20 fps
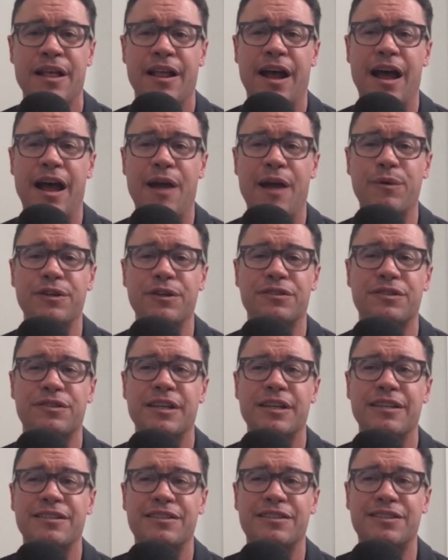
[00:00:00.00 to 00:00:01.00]
I
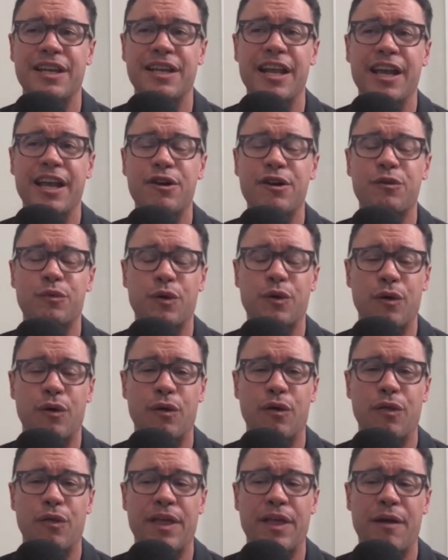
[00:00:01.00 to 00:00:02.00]
was sitting in a
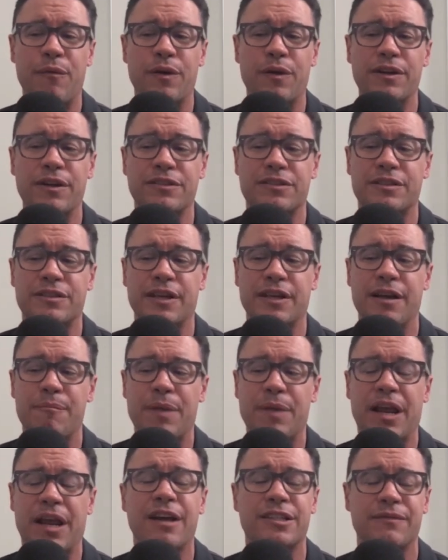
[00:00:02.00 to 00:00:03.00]
role that was, uh,
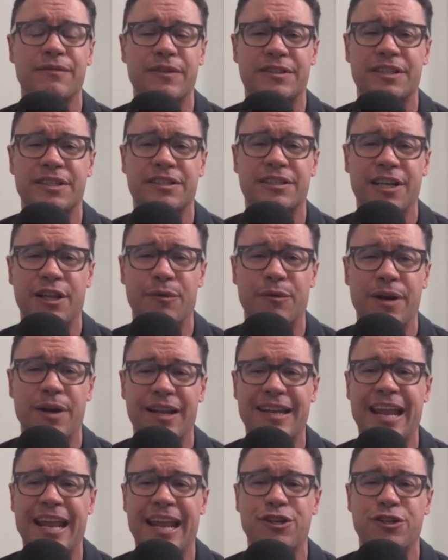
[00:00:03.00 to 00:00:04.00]
because of its
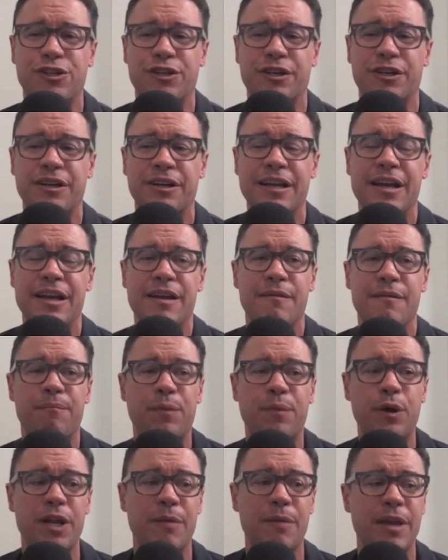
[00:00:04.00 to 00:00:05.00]
accelerated nature,
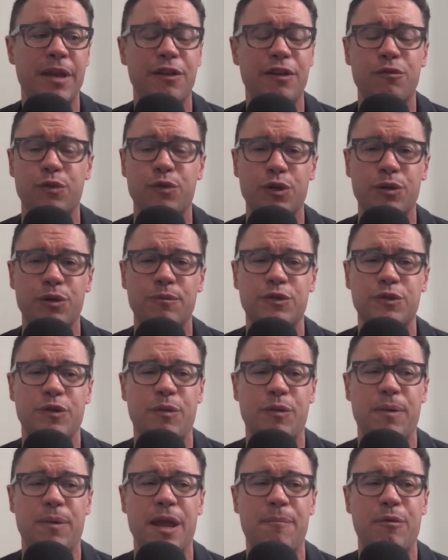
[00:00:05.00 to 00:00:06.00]
putting me in rooms
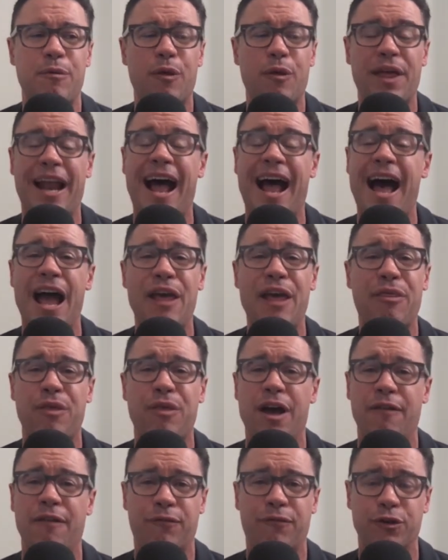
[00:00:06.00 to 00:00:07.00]
with people that I
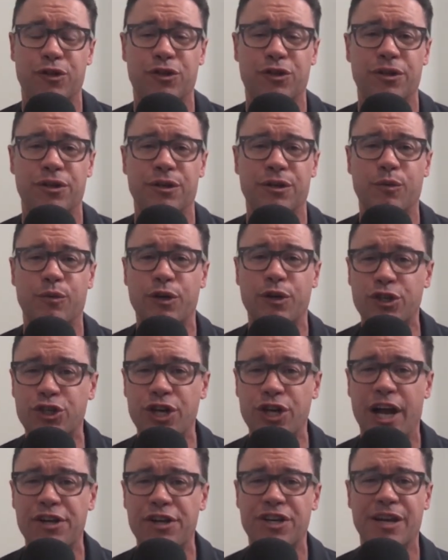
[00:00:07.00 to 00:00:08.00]
thought for sure were
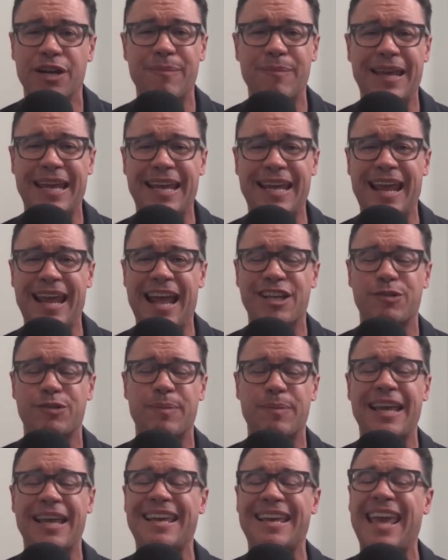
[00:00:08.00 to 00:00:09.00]
judging me as
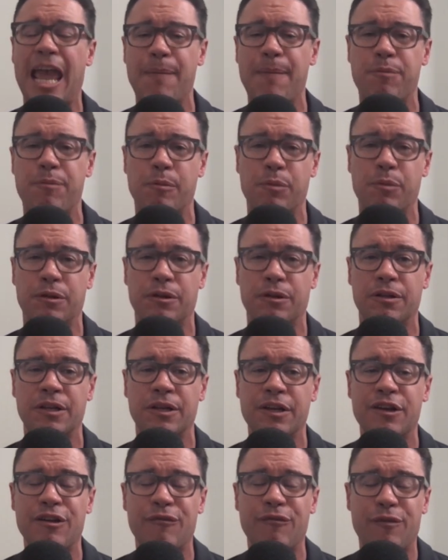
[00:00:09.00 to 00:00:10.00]
being
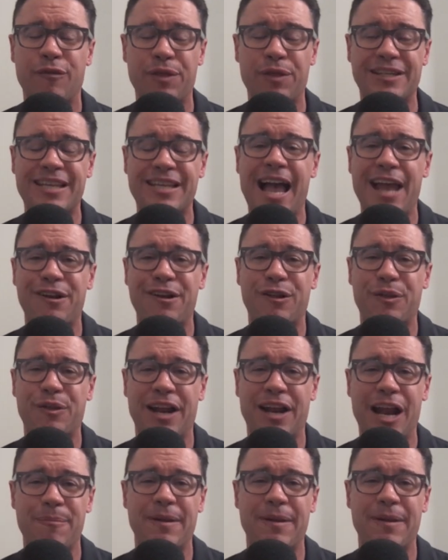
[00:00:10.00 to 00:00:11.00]
capable for the title
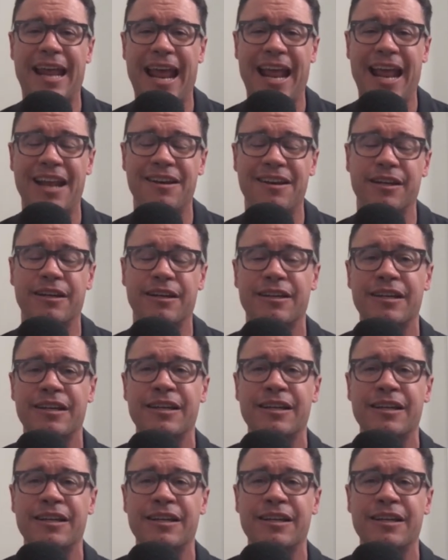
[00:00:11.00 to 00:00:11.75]
that I'd been handed